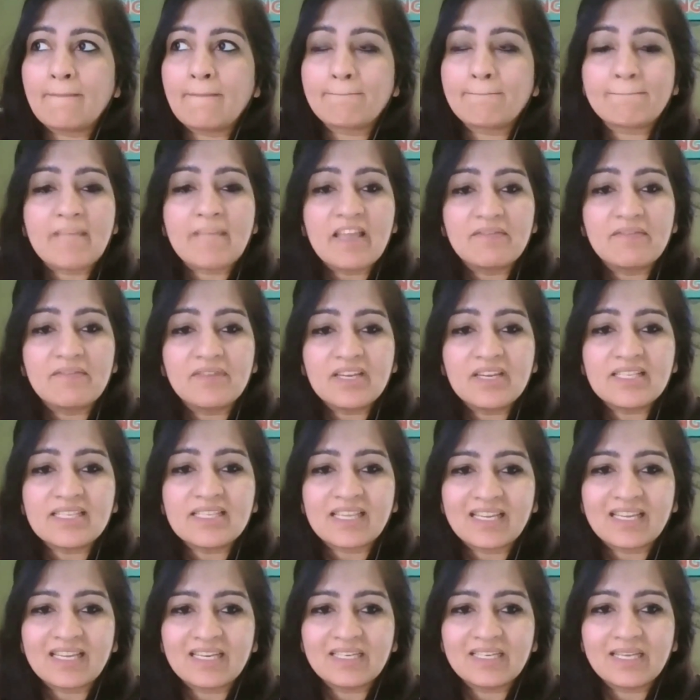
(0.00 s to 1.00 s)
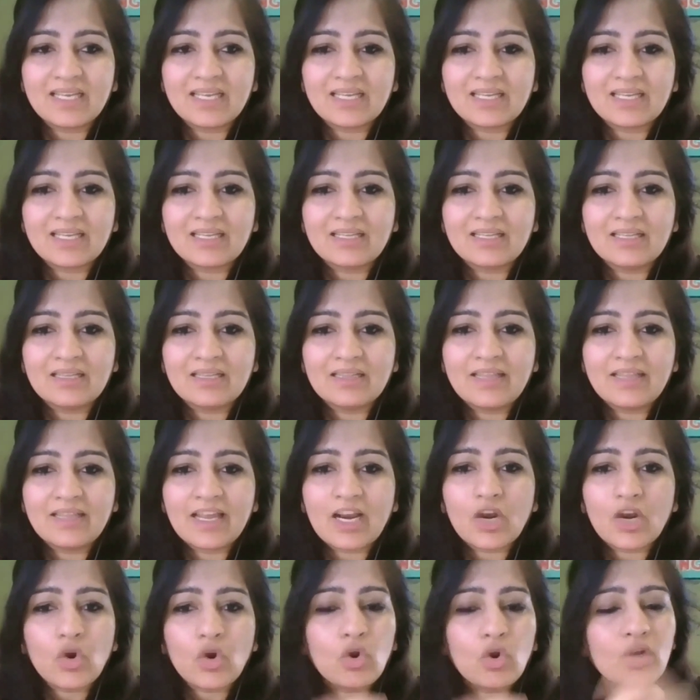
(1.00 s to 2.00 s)
Every single day,
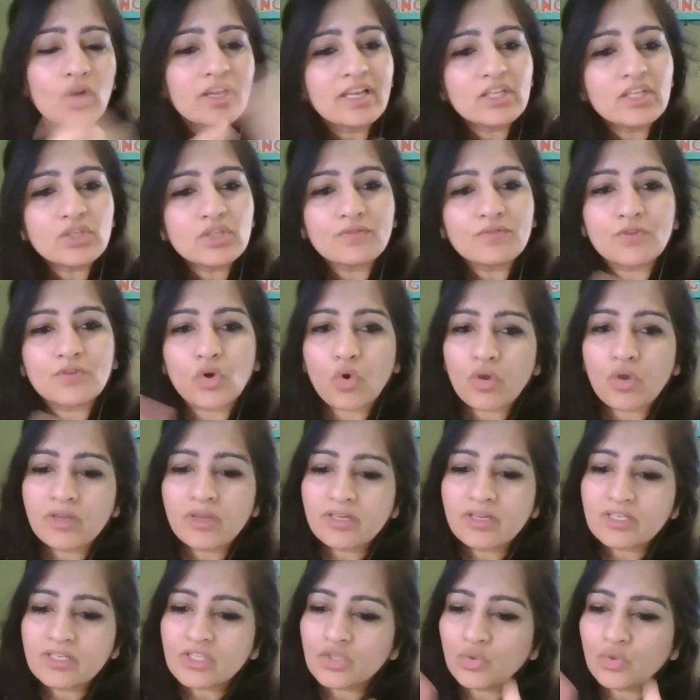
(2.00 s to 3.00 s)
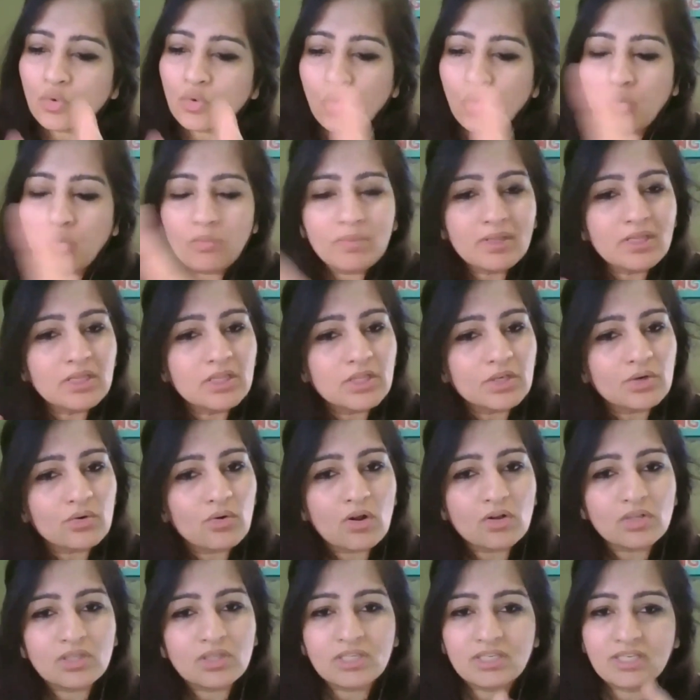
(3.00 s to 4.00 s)
there are all kinds of drawers you open
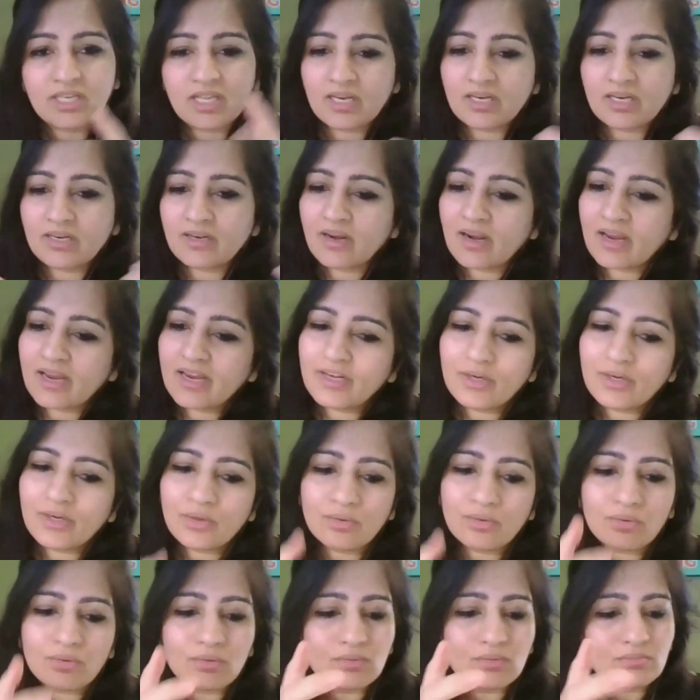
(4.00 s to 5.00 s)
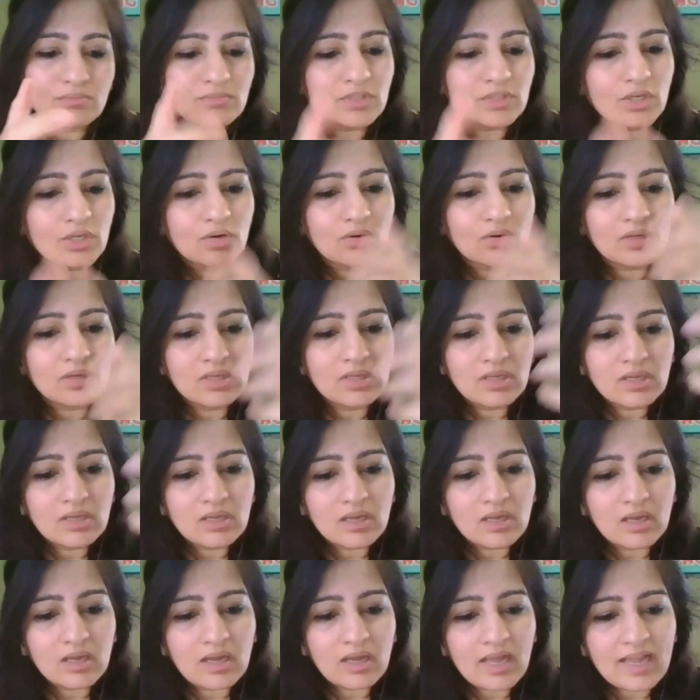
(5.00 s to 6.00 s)
throughout the day trying to, you know,
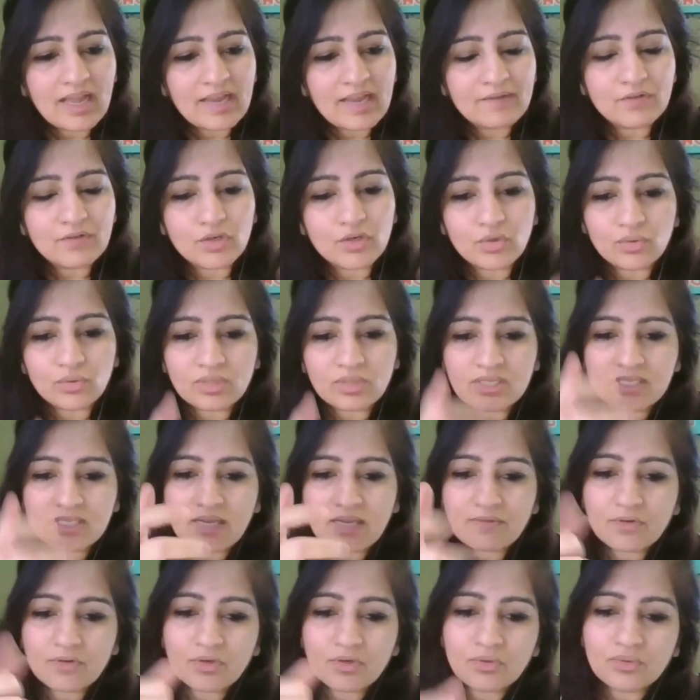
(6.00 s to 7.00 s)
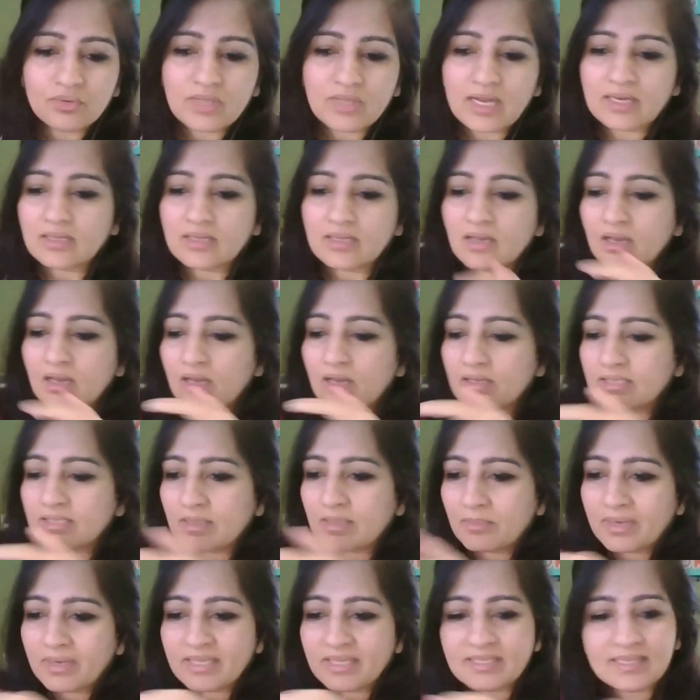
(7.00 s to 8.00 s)
I have to do this, I have to do that.
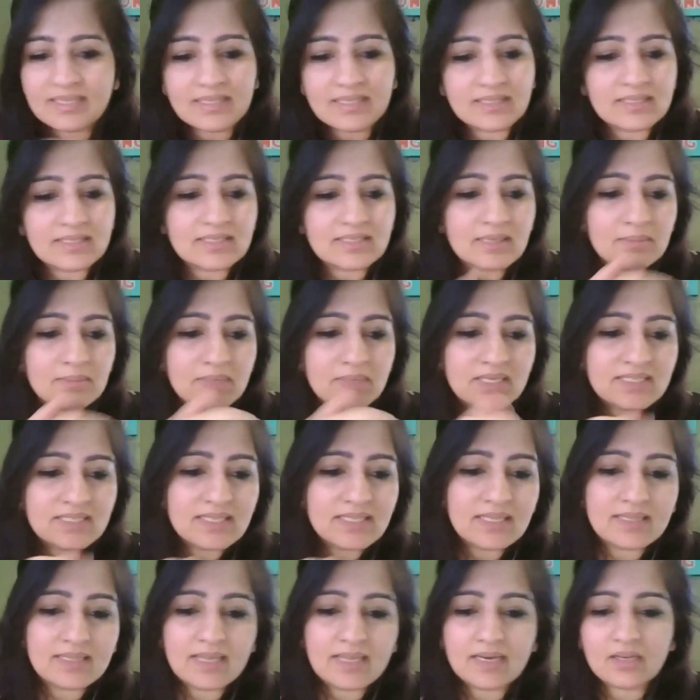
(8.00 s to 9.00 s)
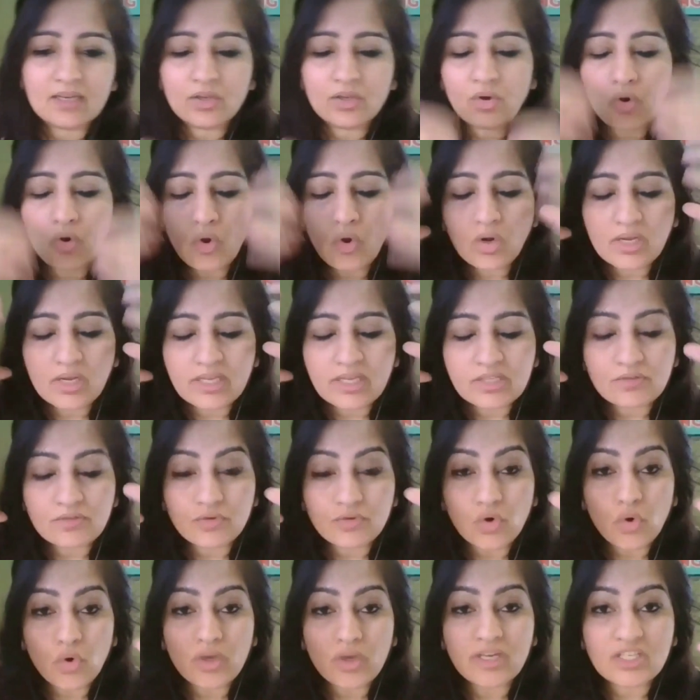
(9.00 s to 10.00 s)
Somebody said this, somebody said that, you know, all kinds
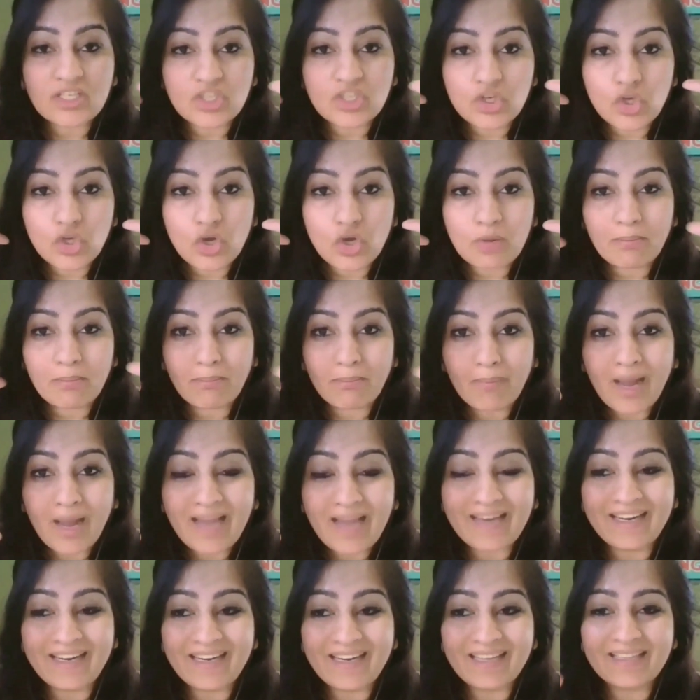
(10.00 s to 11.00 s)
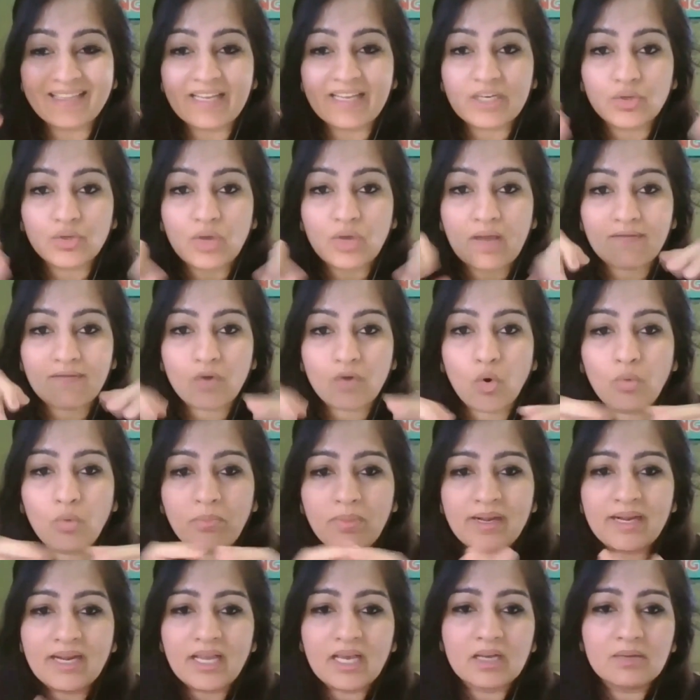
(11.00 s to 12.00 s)
of drawers in your mind that you have
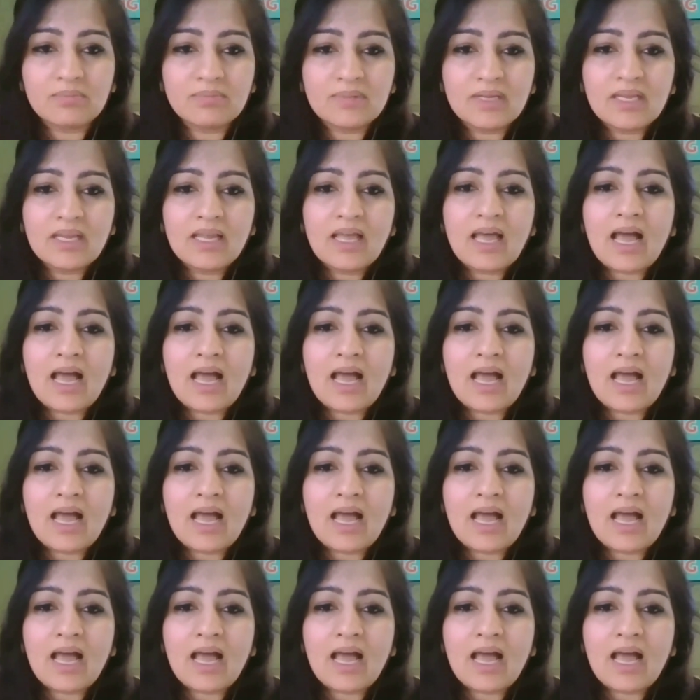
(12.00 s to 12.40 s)
opened up.